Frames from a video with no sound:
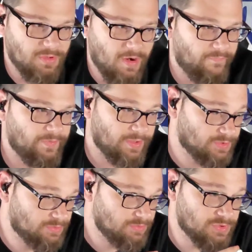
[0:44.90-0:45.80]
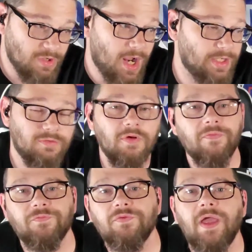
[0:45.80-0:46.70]
over there trying to run
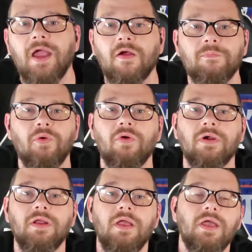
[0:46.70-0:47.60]
through the airport,